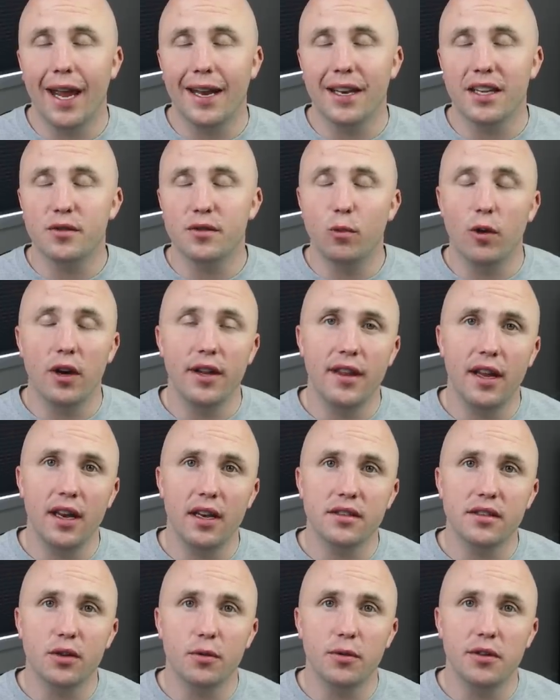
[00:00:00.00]
and is one
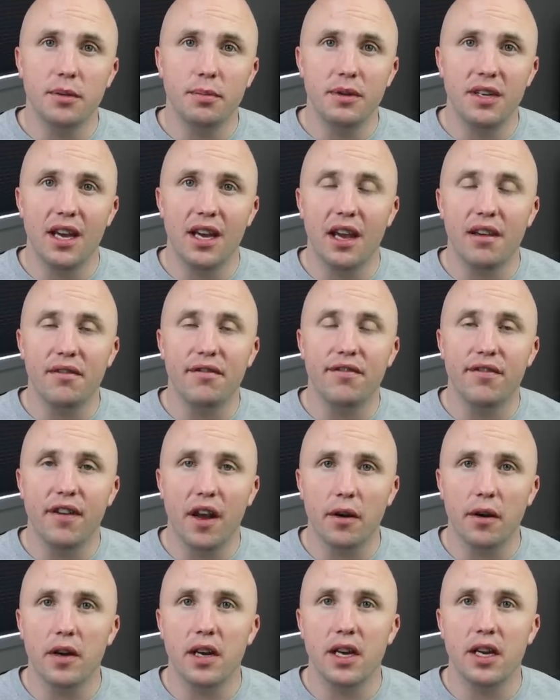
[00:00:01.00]
that is going to be a
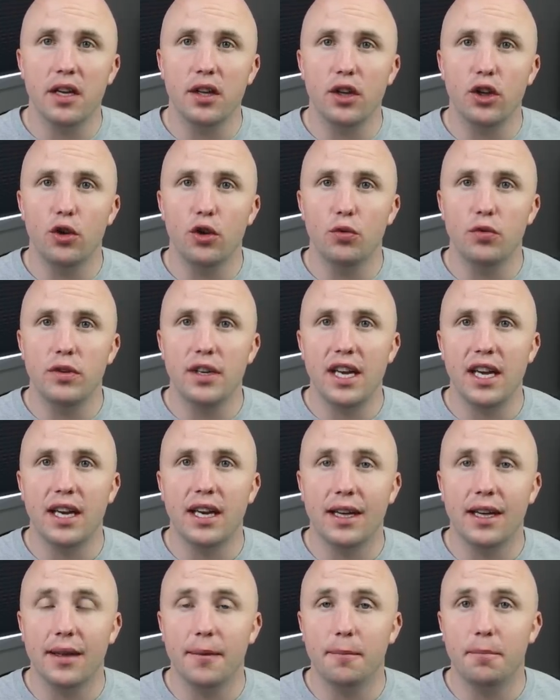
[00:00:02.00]
very
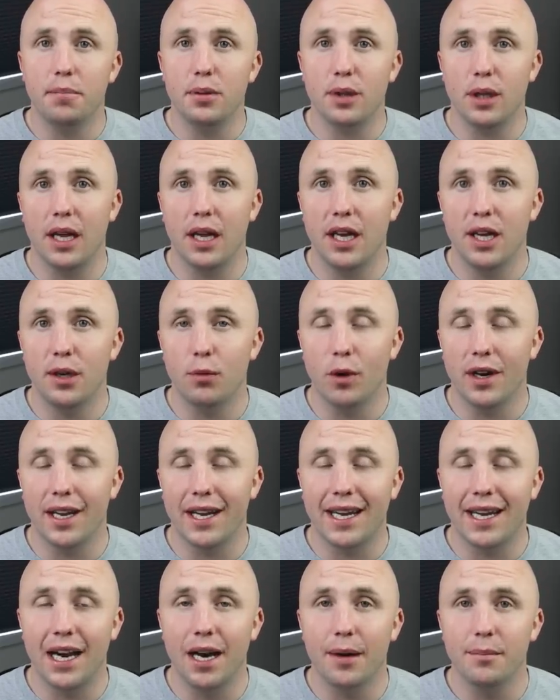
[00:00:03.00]
unique play when
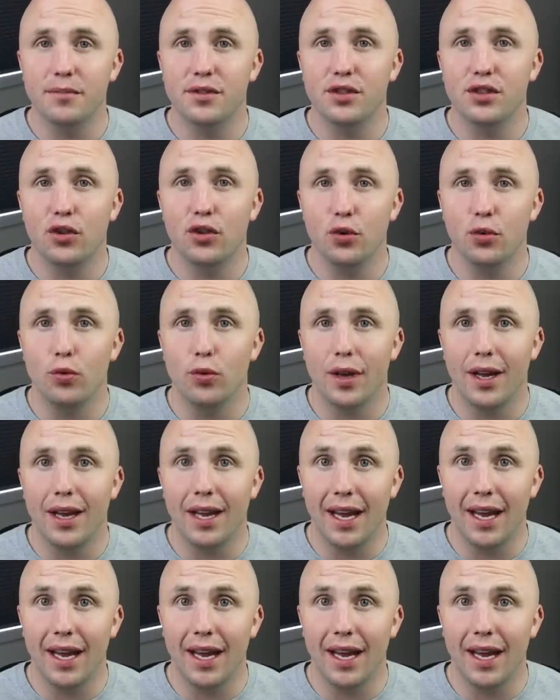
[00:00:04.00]
it comes to